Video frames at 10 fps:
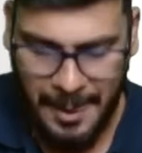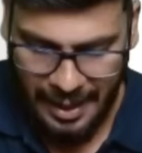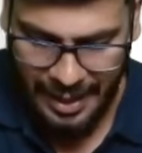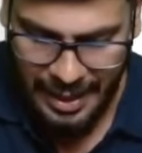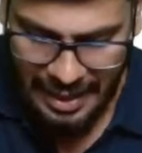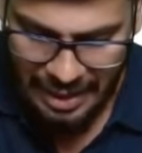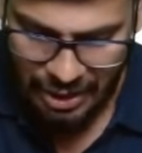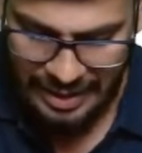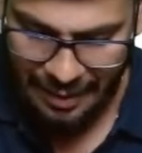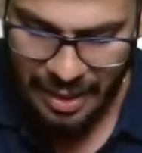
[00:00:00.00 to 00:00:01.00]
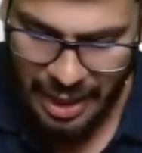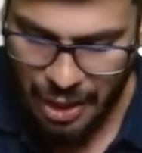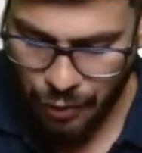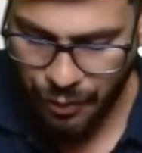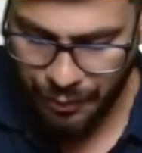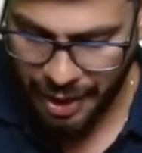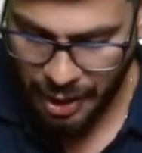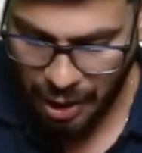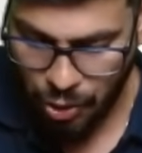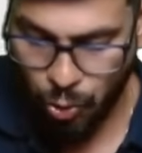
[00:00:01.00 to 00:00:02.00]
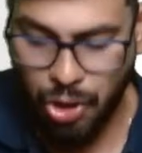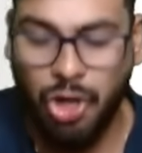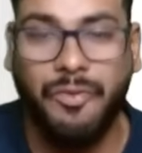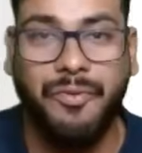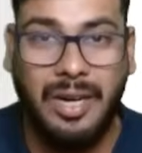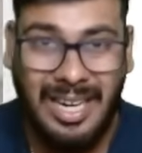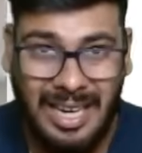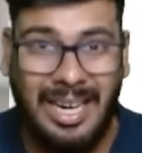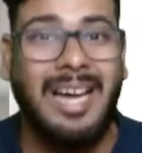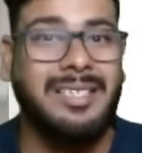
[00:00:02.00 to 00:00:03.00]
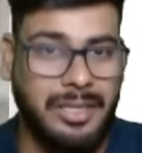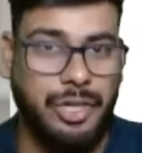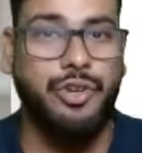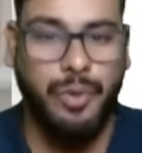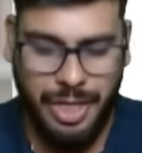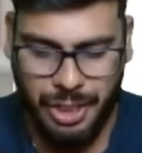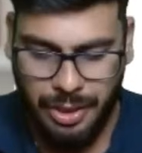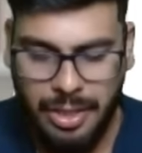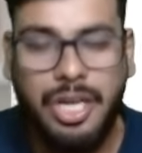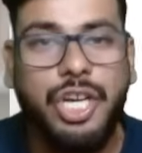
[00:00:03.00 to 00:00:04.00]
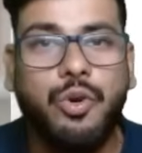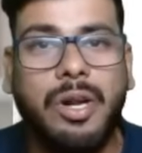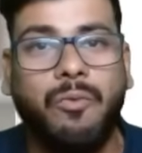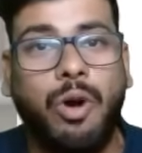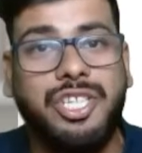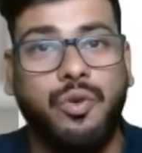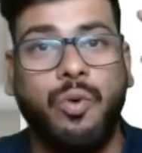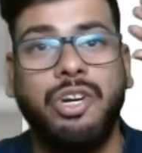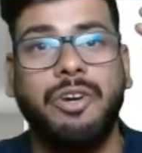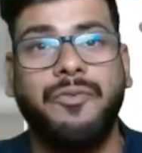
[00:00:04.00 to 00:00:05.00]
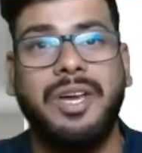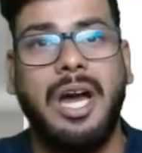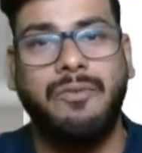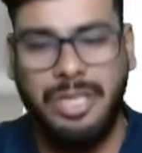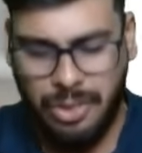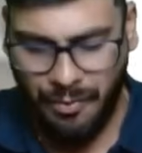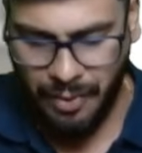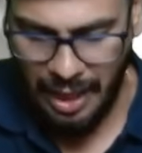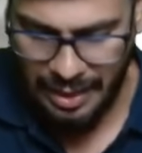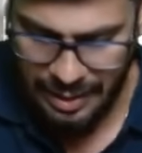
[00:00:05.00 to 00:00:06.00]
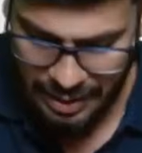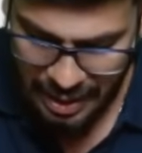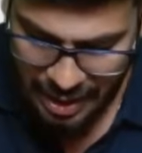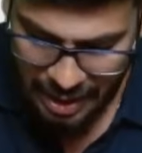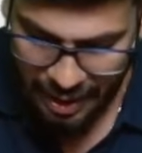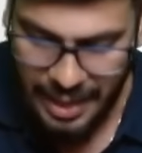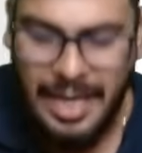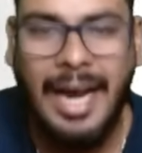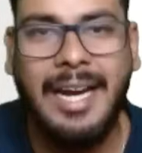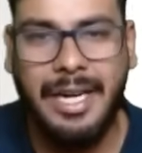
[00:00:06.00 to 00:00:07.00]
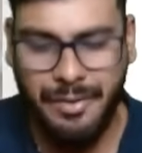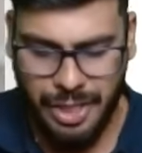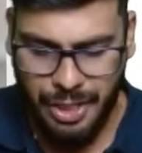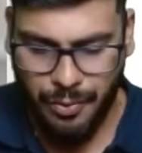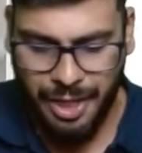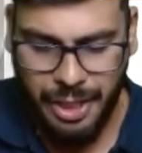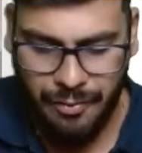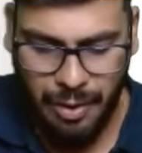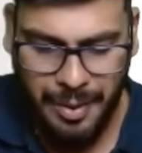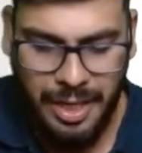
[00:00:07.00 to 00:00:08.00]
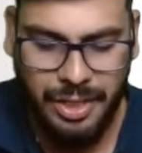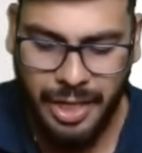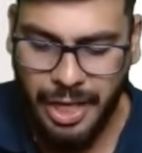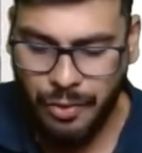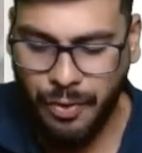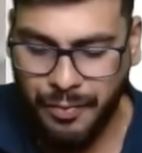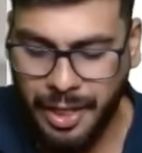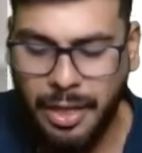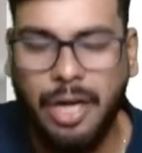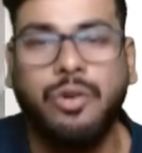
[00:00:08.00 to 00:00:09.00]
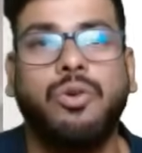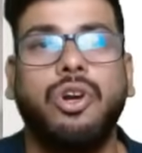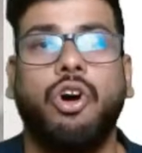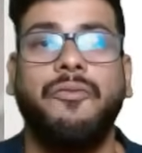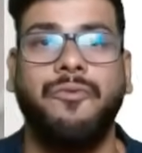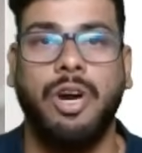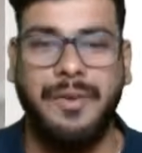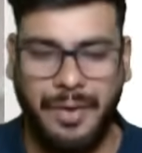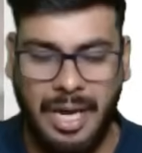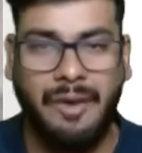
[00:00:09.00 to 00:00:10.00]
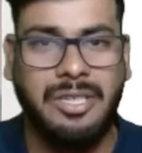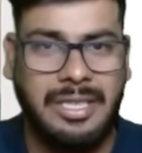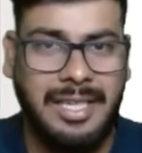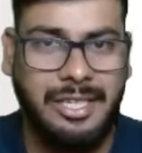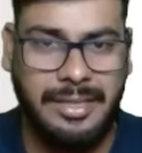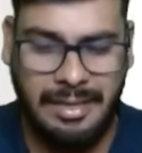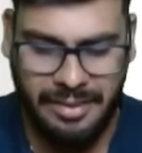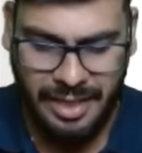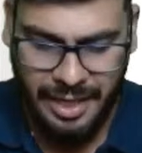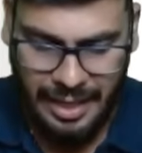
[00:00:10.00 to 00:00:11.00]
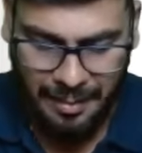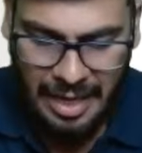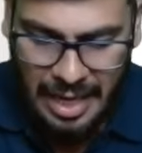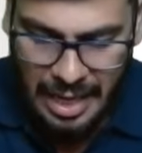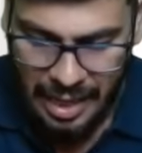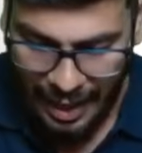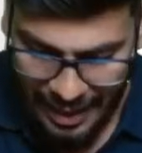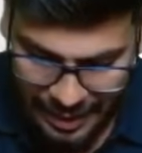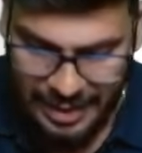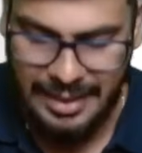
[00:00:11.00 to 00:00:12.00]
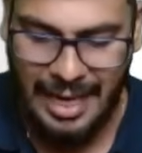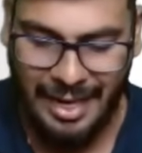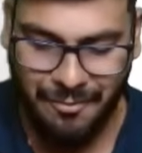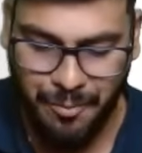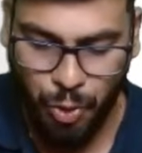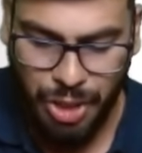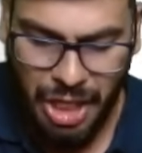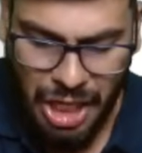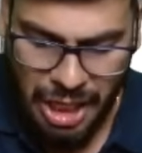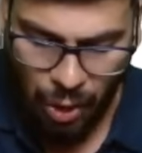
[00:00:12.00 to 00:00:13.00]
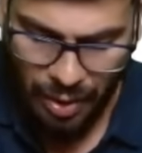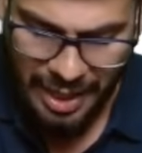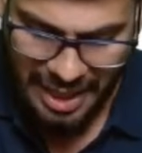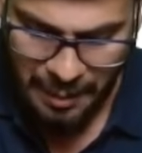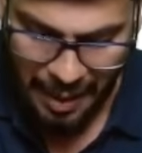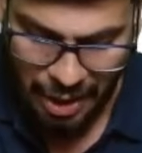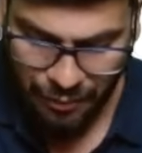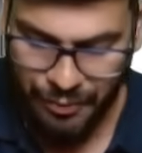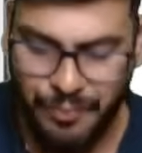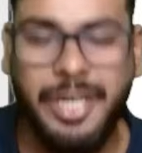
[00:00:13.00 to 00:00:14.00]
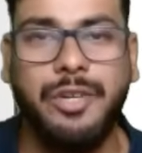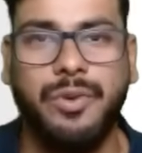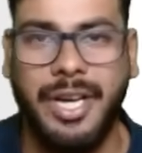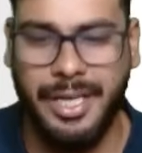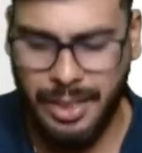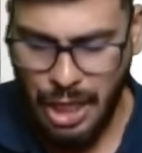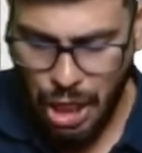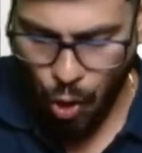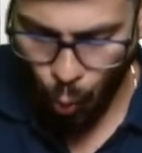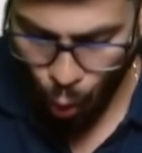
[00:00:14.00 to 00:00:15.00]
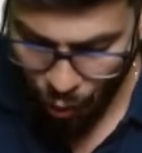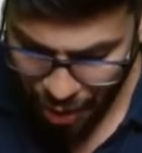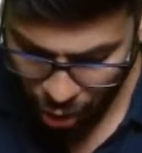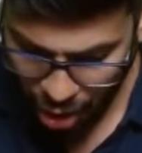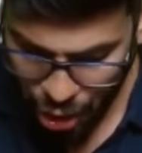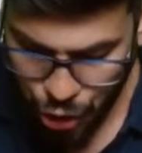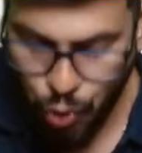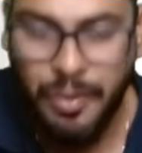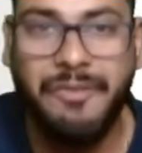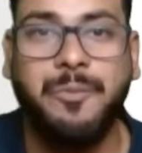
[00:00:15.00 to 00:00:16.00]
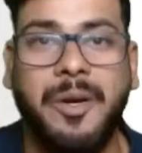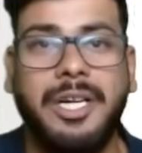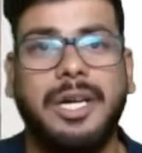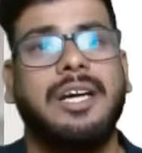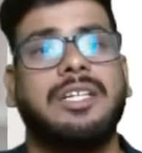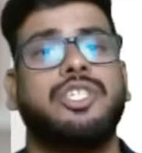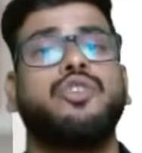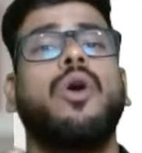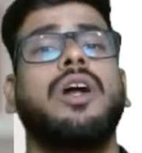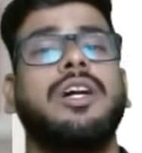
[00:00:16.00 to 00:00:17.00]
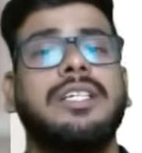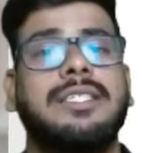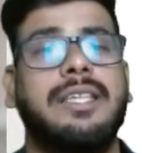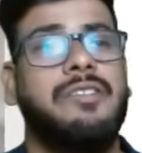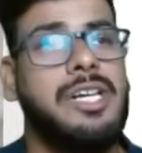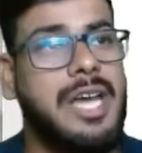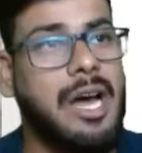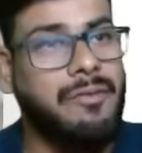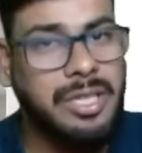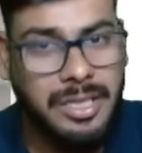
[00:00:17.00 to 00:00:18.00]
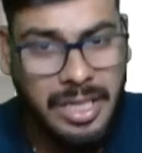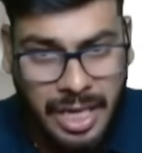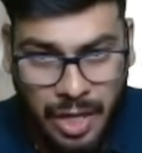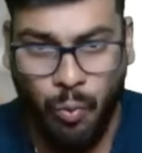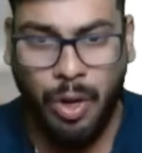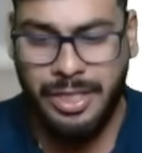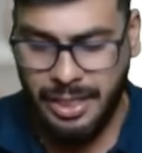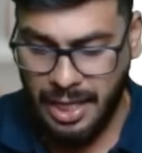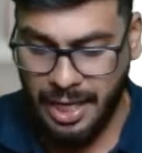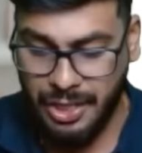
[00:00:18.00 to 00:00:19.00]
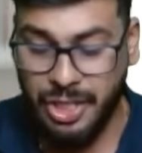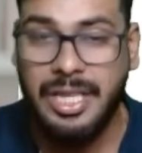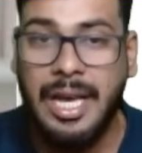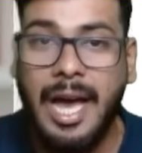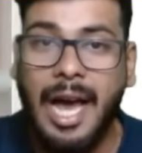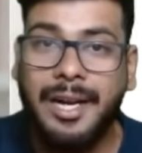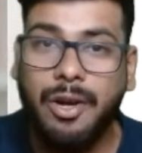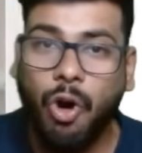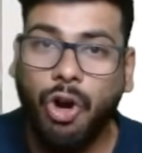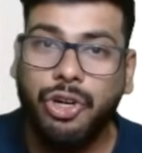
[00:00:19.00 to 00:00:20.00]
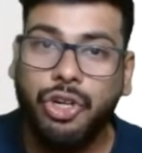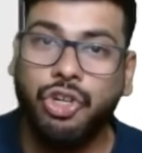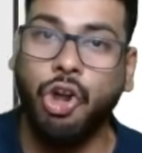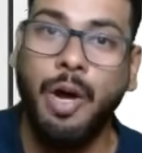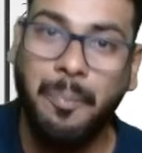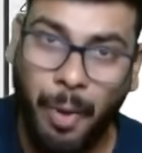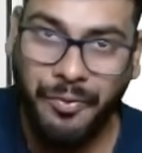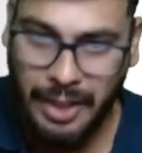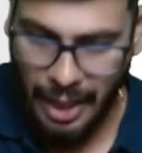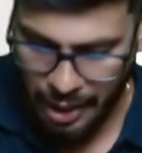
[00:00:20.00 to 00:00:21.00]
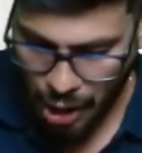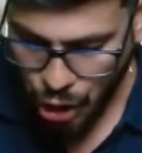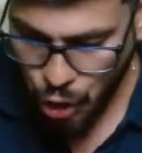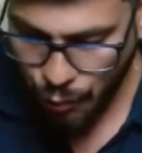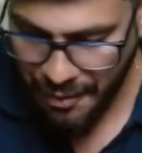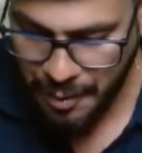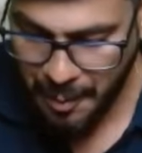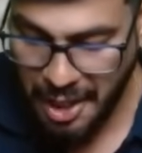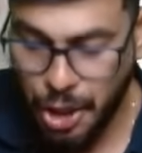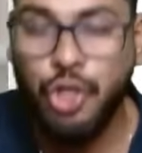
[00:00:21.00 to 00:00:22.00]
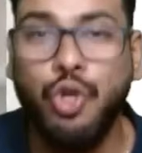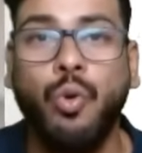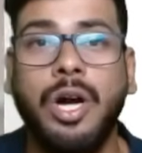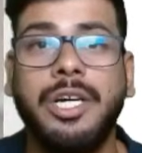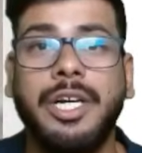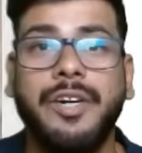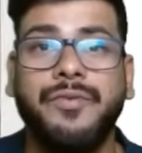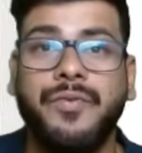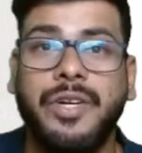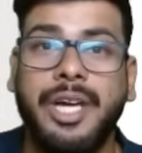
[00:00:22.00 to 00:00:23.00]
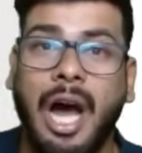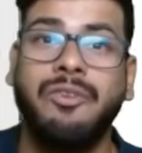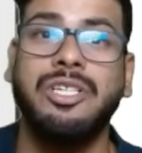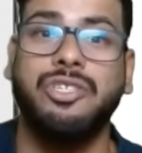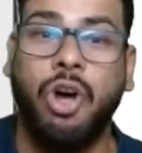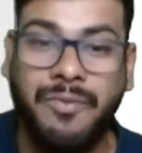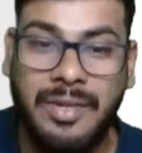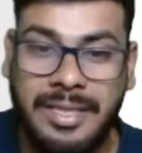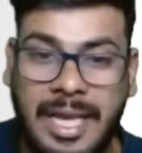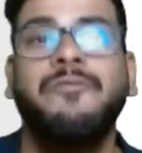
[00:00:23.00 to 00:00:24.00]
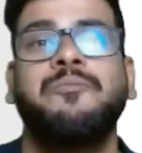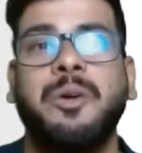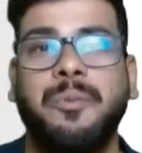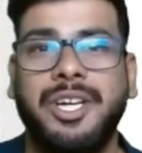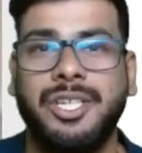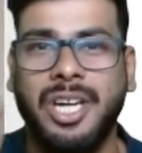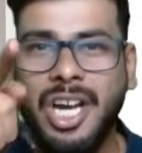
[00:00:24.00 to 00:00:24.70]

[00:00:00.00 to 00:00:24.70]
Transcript: right? So 7 into 15, a total of class duration, you would have watched 105 hours of classes, right? And revision duration will be 3 into 15, a total of 45 hours. That is your self-study time. Like this, I have put. Now, in a span of 52 days, overall, you would have spent 270 hours in watching the lectures. On top of that, you would have spent 250 hours of self-preparation.